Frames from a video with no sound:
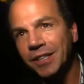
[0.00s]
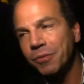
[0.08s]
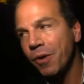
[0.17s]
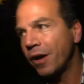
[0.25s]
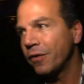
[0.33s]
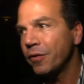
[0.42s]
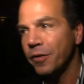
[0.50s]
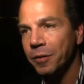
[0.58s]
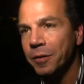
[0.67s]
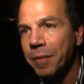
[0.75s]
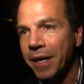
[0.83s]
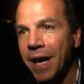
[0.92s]
It's
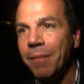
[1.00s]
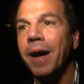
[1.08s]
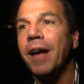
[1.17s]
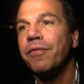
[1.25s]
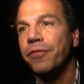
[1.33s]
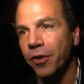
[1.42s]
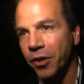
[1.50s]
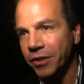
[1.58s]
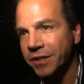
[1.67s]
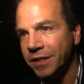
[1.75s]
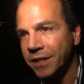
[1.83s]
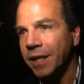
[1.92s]
wonderful to be at my
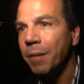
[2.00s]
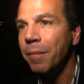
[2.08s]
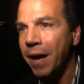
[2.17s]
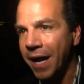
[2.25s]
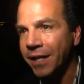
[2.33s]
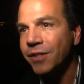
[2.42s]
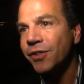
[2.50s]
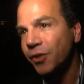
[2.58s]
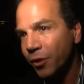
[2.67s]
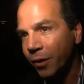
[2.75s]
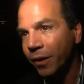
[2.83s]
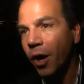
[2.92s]
first combined
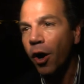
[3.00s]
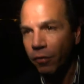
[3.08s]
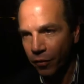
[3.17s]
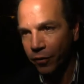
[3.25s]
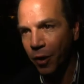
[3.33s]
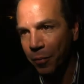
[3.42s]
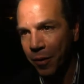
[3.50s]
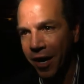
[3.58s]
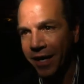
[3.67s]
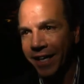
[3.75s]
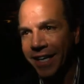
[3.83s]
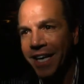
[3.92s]
sewer overflow
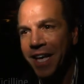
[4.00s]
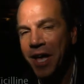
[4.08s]
party,